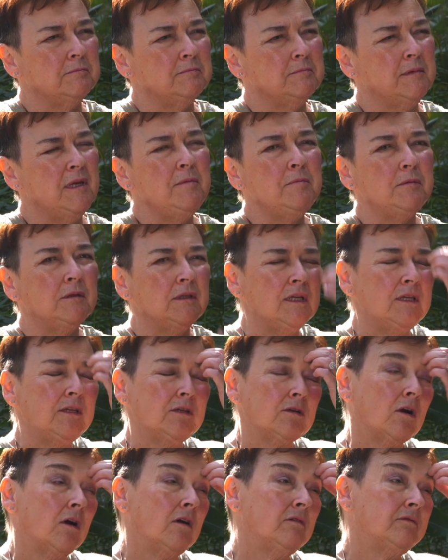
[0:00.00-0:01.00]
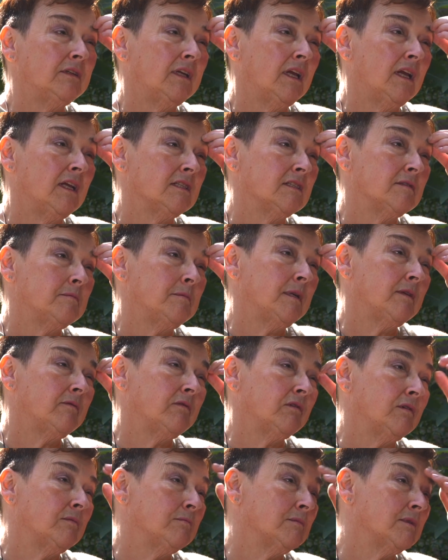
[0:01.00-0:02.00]
people in there often can't speak
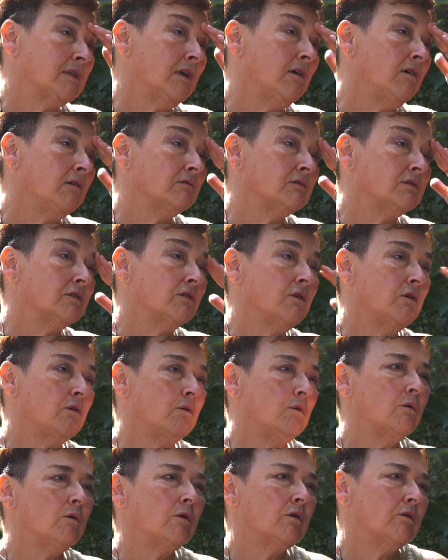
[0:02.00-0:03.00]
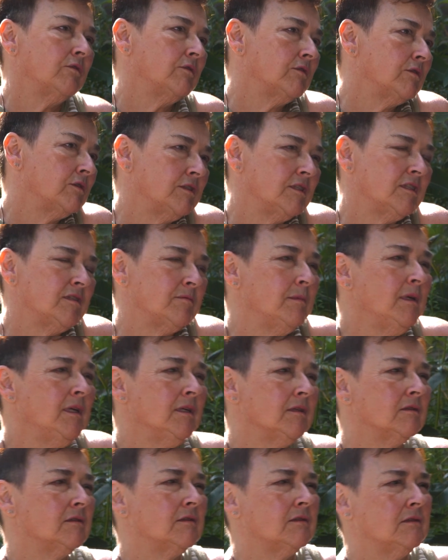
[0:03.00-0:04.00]
for themselves, or they're
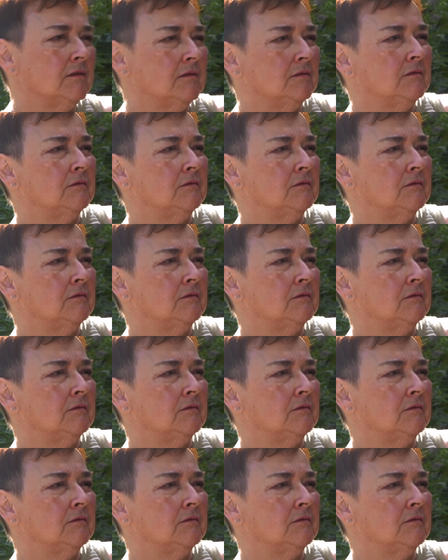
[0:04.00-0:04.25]
dismissed.